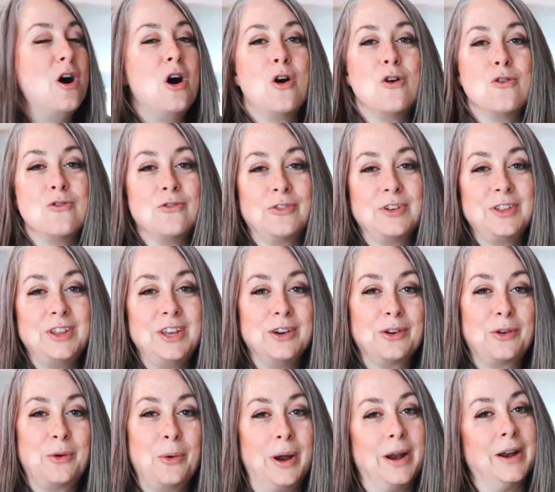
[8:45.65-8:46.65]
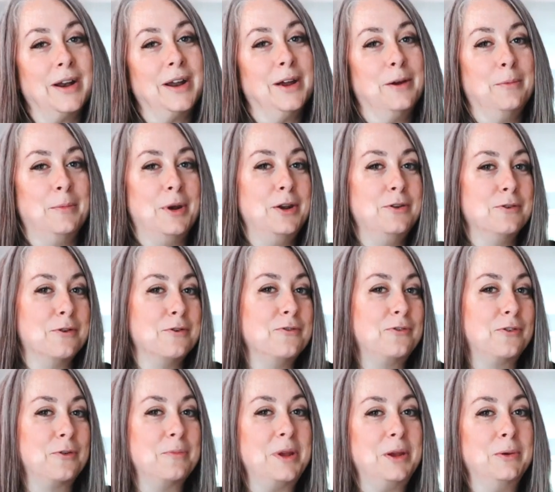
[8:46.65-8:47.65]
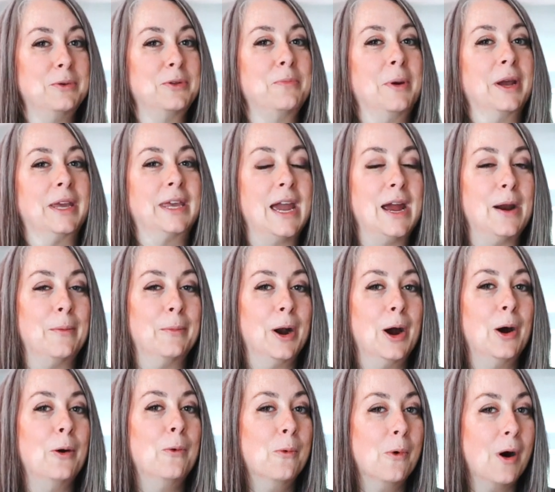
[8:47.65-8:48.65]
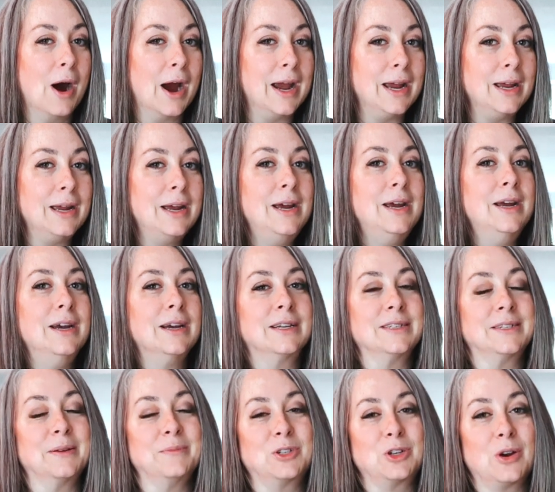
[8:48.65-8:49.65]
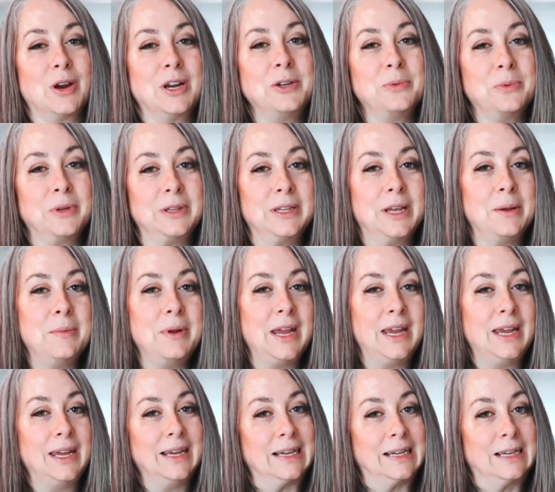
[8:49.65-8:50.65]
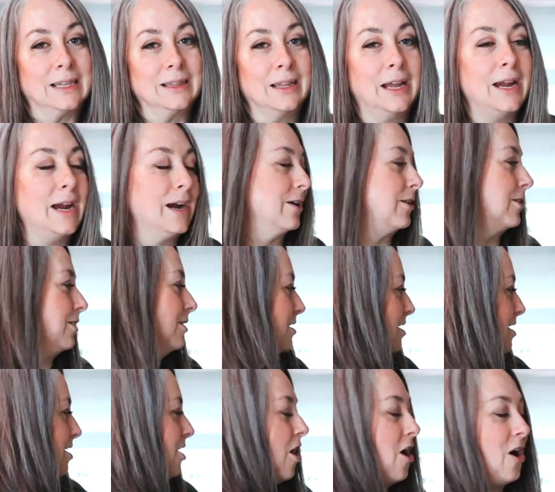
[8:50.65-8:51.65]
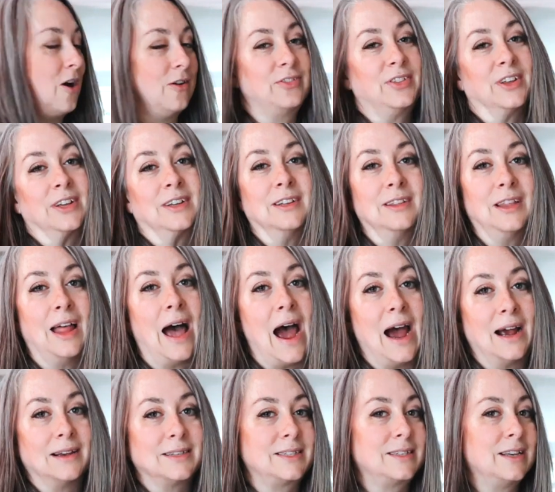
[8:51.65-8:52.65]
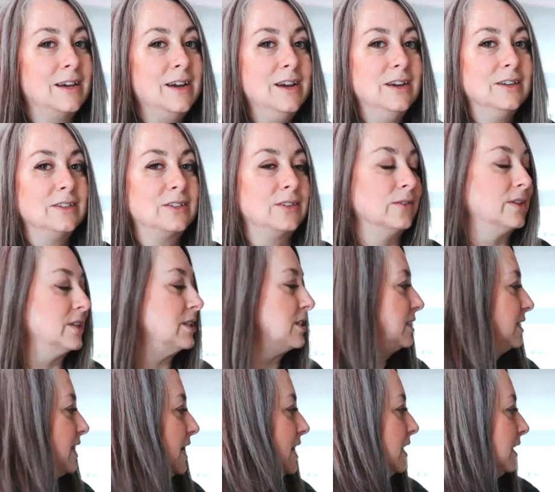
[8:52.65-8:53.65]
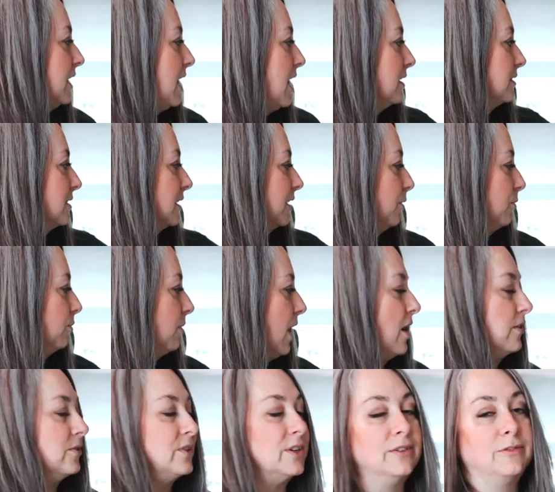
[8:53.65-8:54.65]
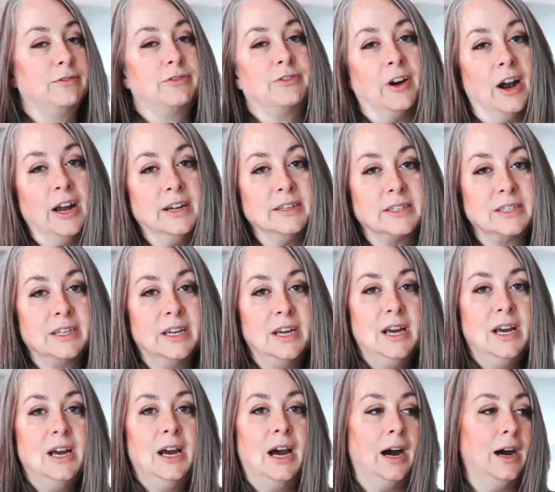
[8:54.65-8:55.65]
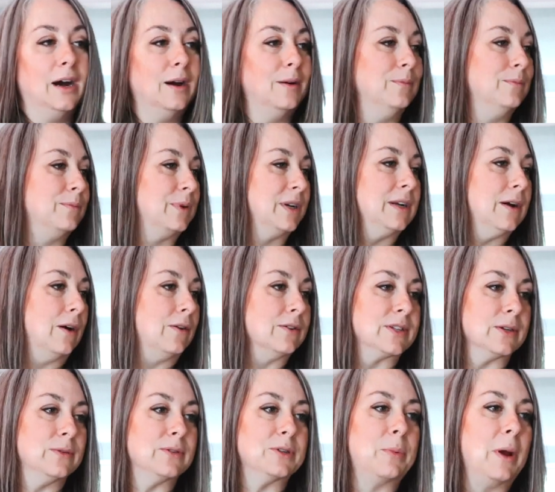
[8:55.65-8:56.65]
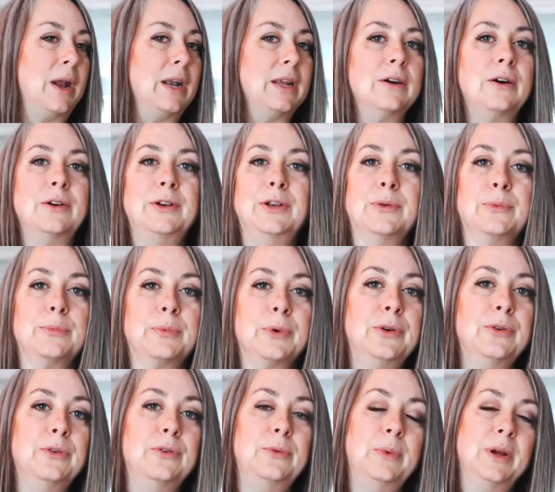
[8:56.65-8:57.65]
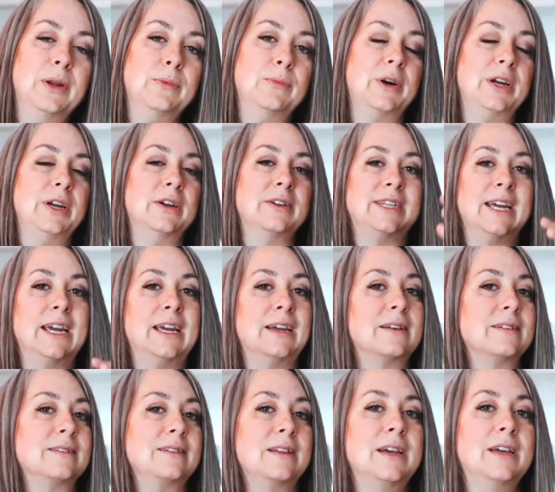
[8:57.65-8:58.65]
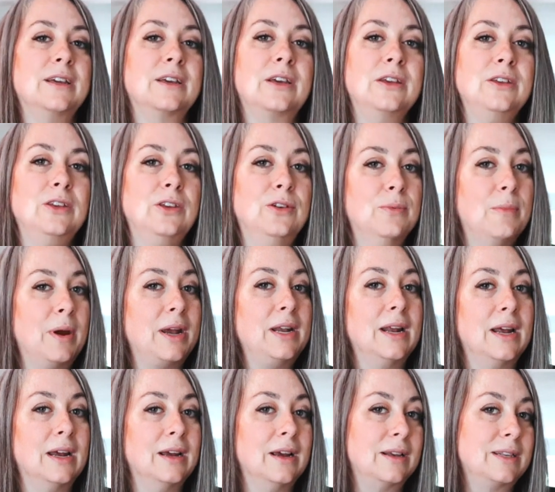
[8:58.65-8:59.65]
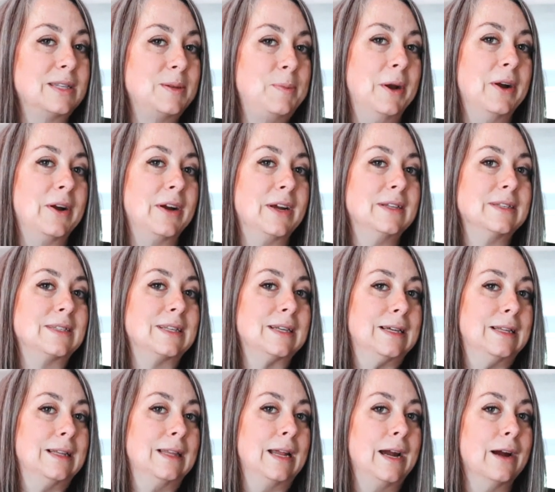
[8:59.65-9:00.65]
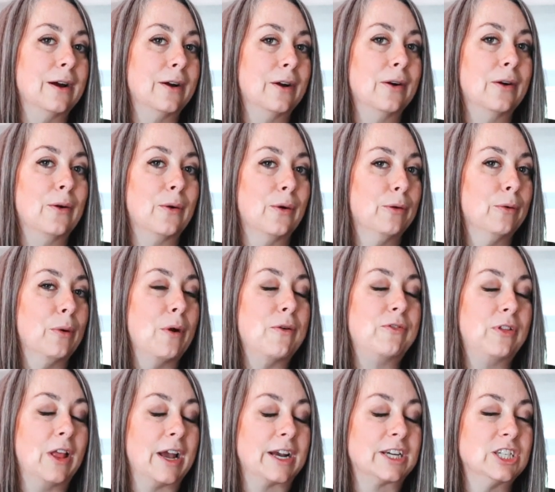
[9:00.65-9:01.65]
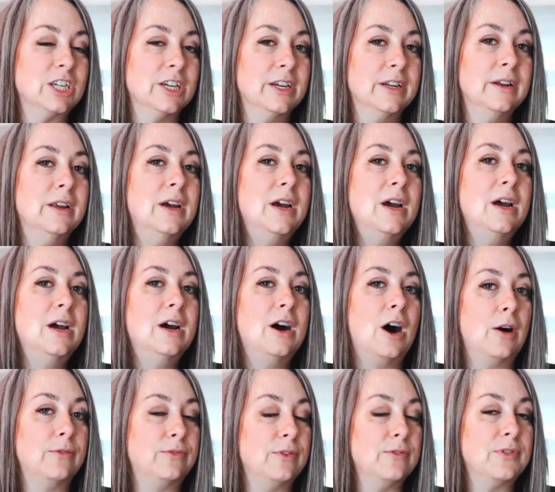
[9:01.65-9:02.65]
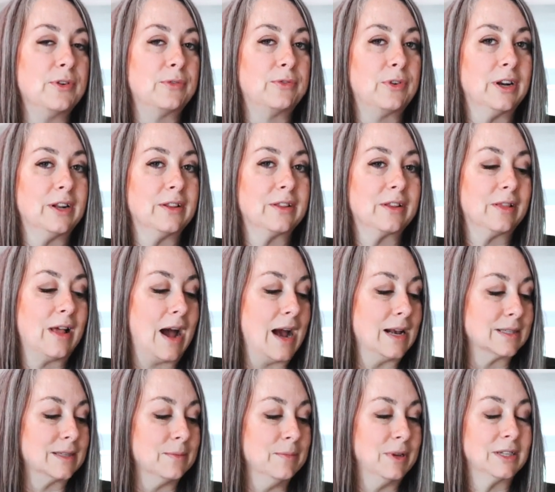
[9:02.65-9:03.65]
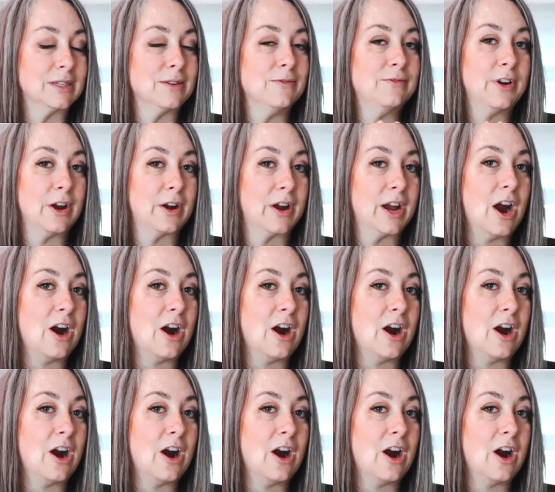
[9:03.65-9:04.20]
over the aquarium and over me with my camera. Why? Because I'm trying to eliminate glare off the glass. So this tank has a rounded front, but also depending on your room and what your tank is you might experience glare or reflection off of the front of the glass. It makes it very